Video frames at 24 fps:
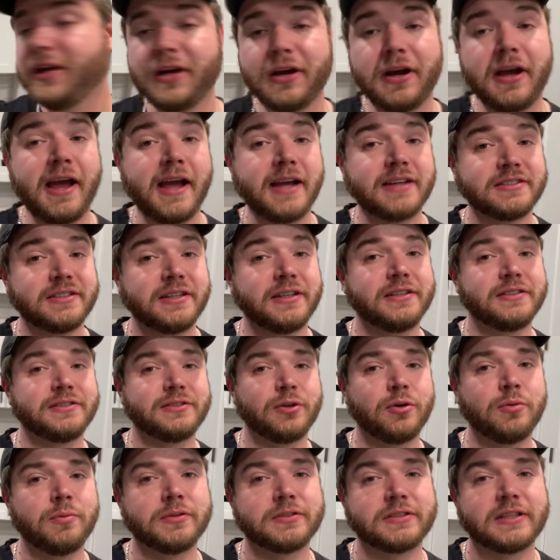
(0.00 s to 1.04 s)
actually, it's
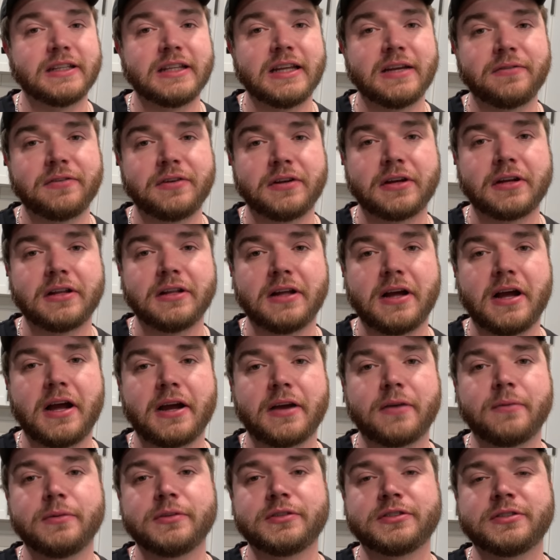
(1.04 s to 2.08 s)
almost eleven
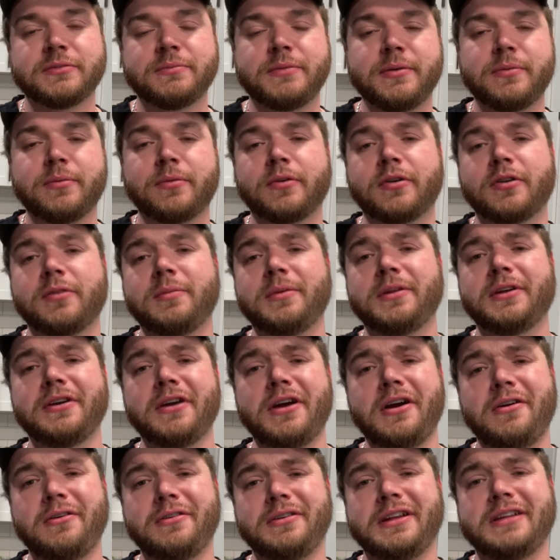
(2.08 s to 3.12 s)
o'clock, which some people are going to be like,
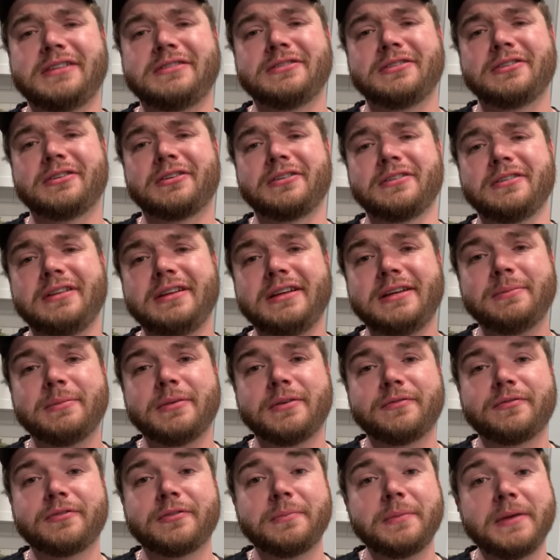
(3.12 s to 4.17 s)
oh, that's early.
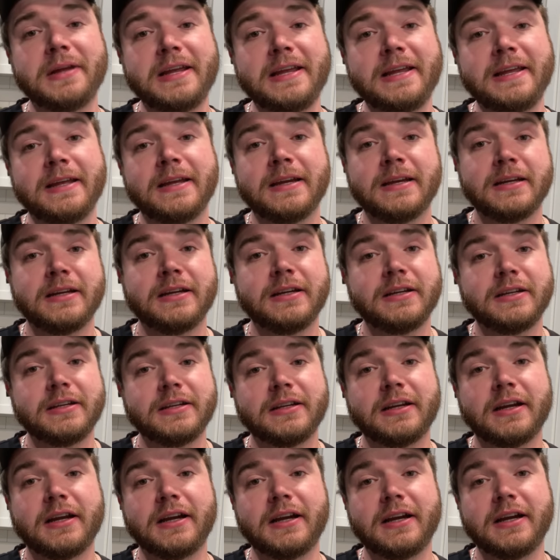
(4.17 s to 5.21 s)
But for me,
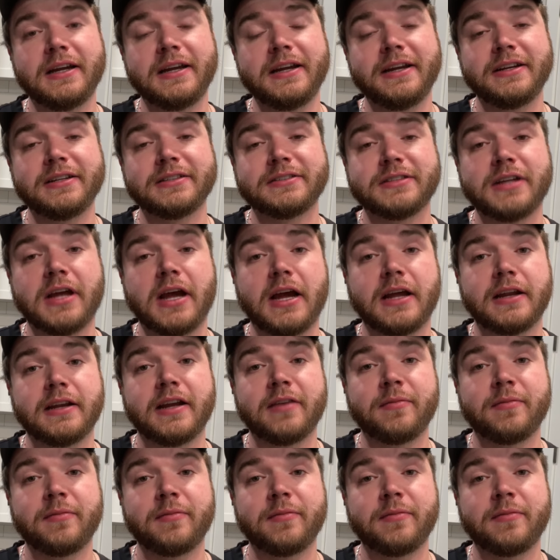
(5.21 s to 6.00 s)
uh, it is not.